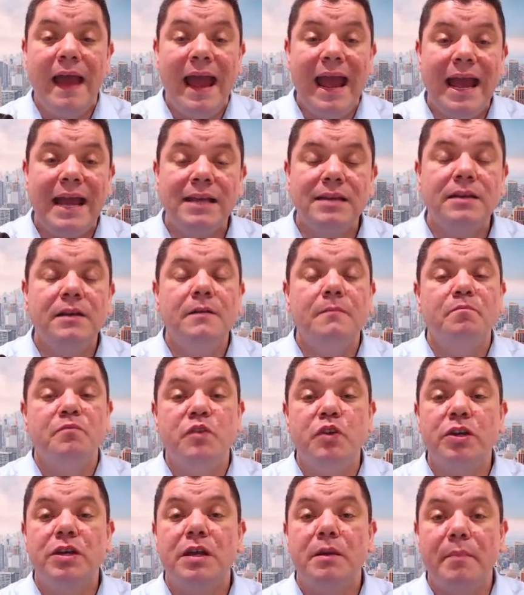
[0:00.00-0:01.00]
And
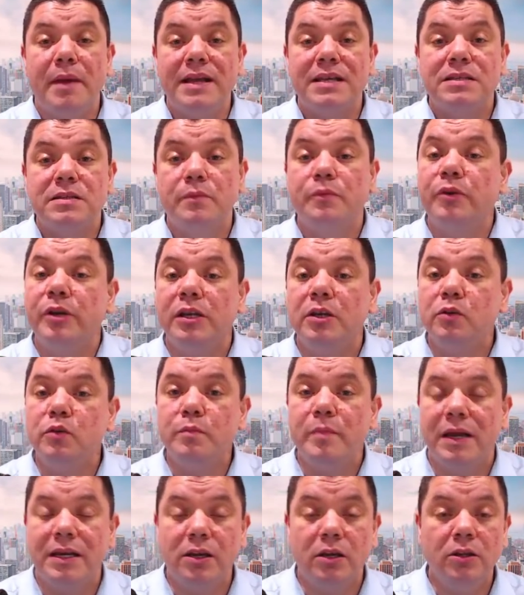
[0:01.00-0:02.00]
you can make some really good
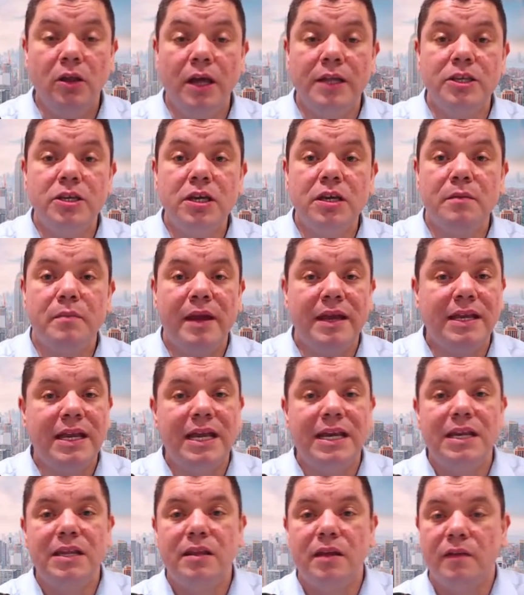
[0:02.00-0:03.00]
money online. You can make
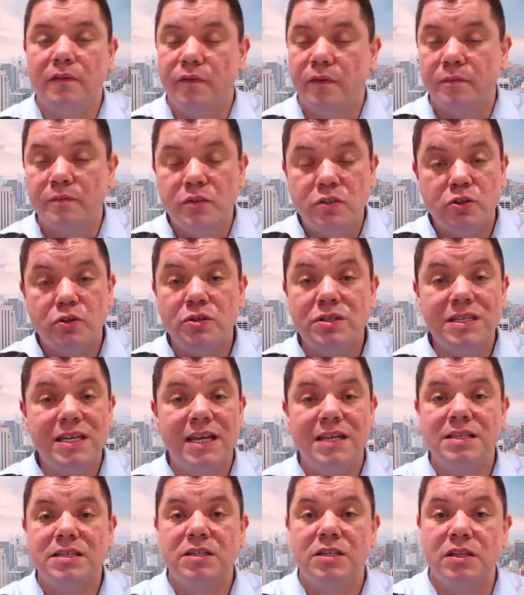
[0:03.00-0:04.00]
anything from two
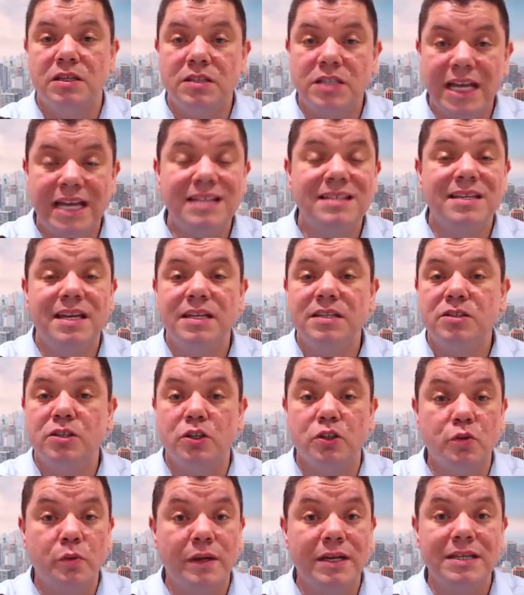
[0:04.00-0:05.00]
cents to ten cents
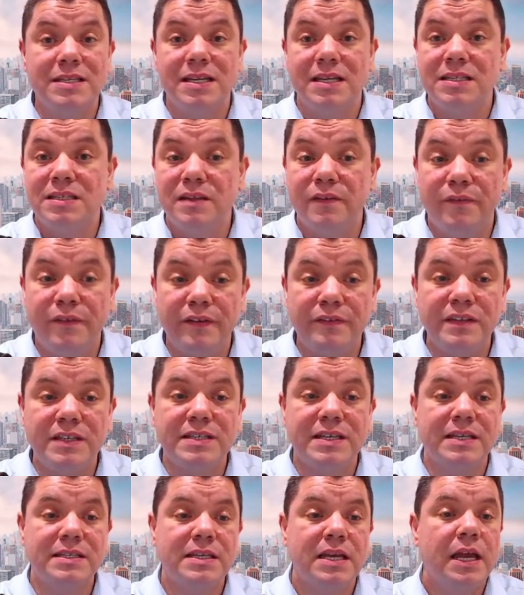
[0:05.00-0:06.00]
to twenty cents to fifty
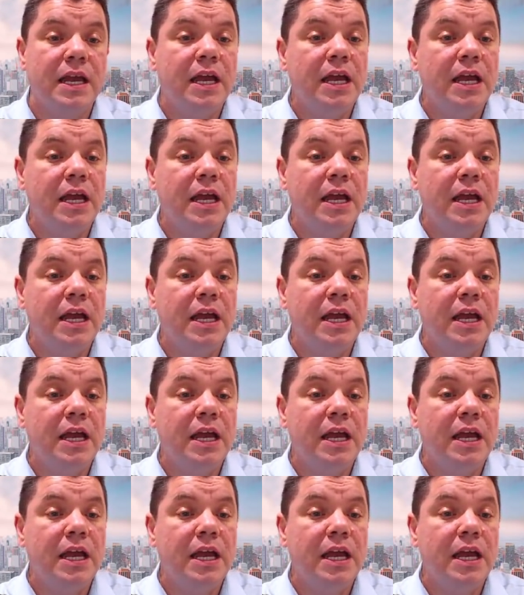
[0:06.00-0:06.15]
cents.